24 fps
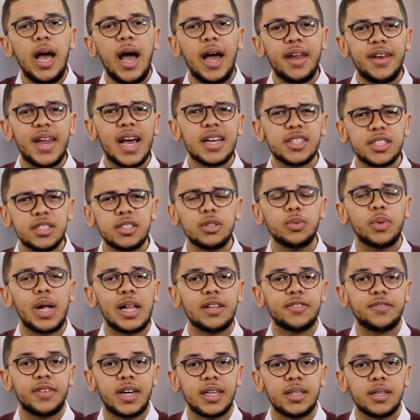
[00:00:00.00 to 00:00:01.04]
A national
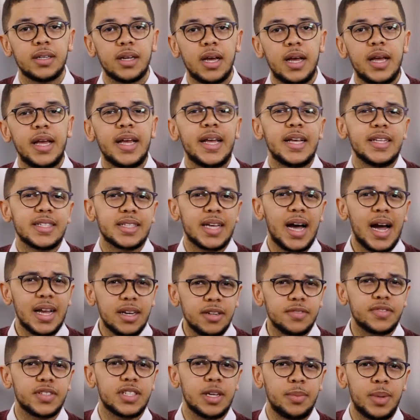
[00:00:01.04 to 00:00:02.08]
wealth fund is
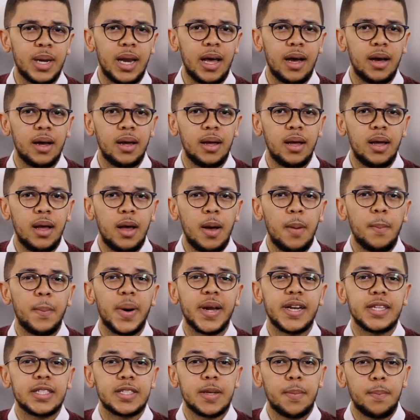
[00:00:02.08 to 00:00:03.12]
kind of similar,
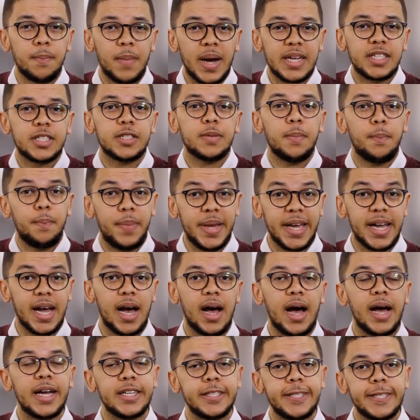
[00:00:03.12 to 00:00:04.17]
but it's a much
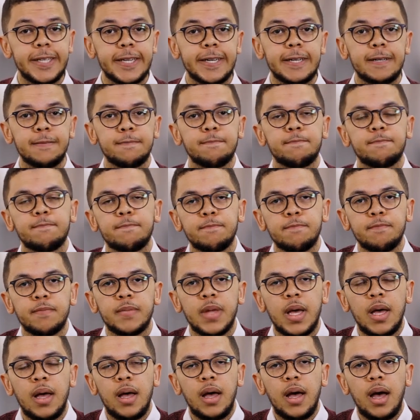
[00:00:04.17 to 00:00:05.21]
bigger idea.
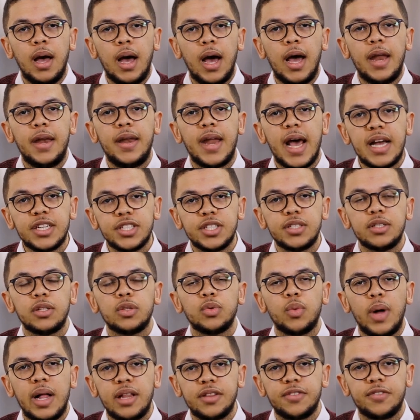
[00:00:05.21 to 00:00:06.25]
A
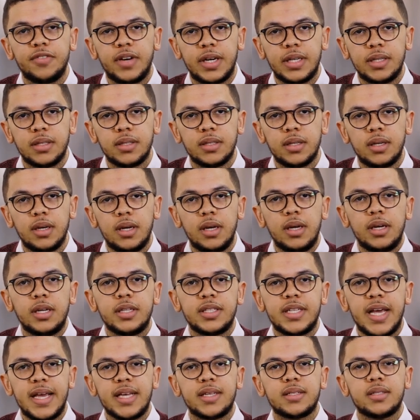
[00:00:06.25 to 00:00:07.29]
national wealth fund
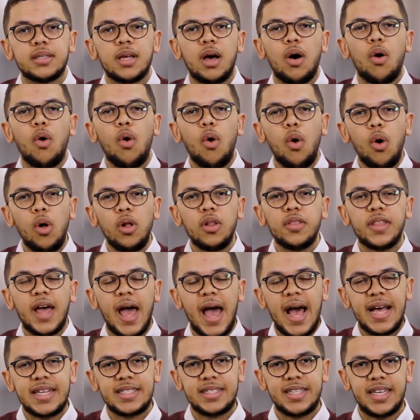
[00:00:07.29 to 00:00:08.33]
takes all the
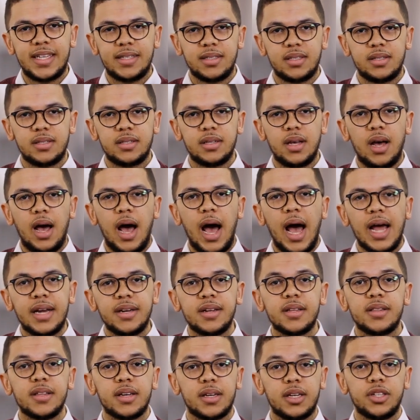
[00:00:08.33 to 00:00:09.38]
assets
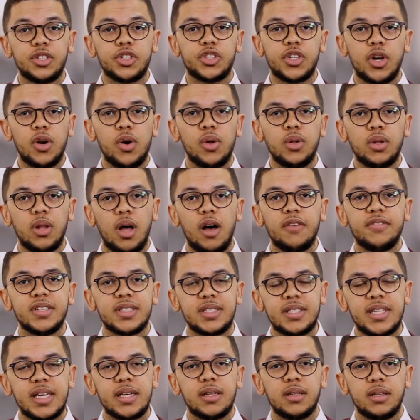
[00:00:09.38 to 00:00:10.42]
under the control of a
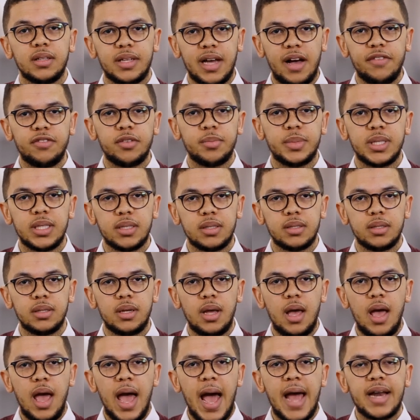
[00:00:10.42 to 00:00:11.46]
single government
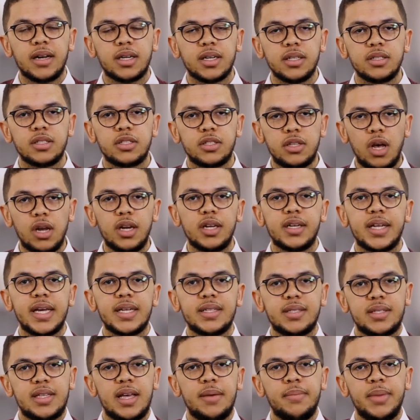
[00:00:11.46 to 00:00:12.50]
and
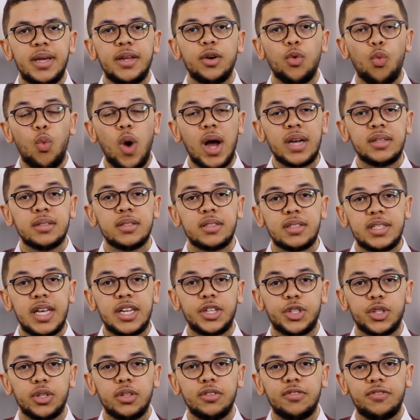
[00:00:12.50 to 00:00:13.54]
consolidates them in one
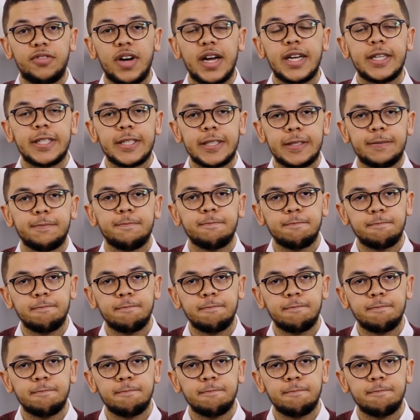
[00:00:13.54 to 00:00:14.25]
central fund.